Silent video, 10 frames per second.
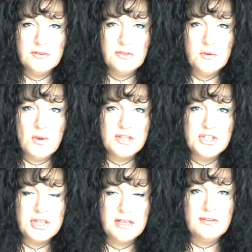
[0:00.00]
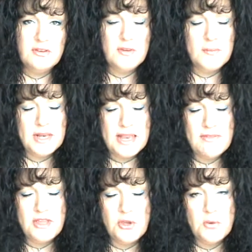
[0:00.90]
So the question is, do you
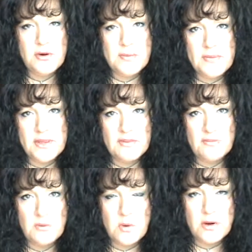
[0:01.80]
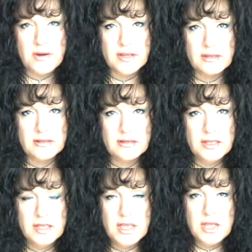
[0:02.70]
believe that you are a peaceful warrior?
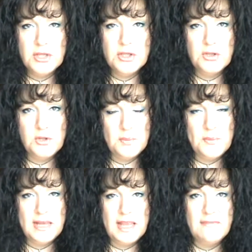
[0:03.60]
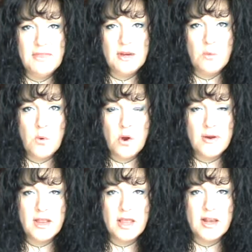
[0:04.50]
Do you believe that a
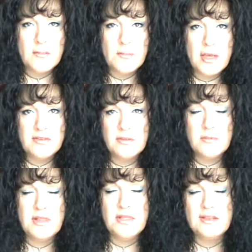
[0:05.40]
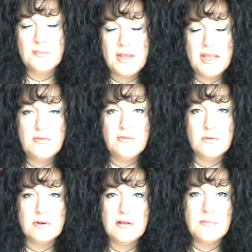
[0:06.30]
warrior and somebody that is
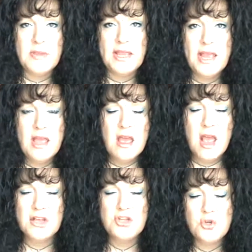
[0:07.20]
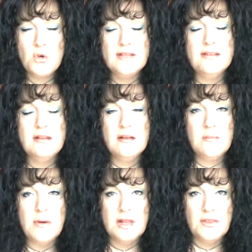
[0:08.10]
peaceful can be a joint and
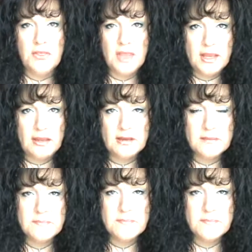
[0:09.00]
combined thing?